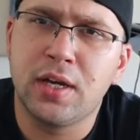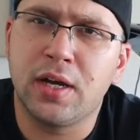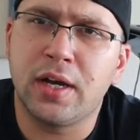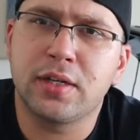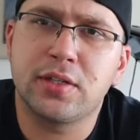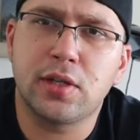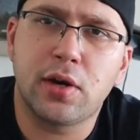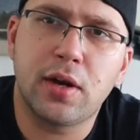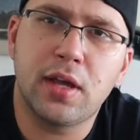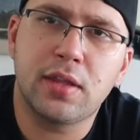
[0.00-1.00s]
August
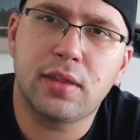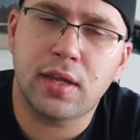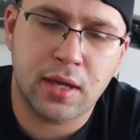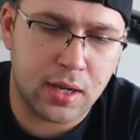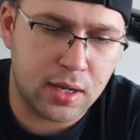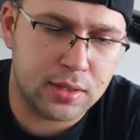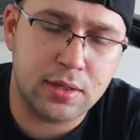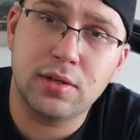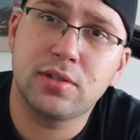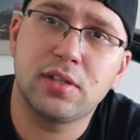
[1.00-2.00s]
30th, and
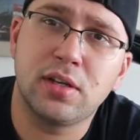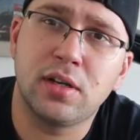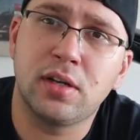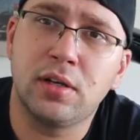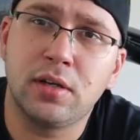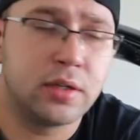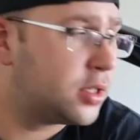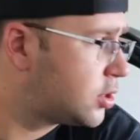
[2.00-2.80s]
there's an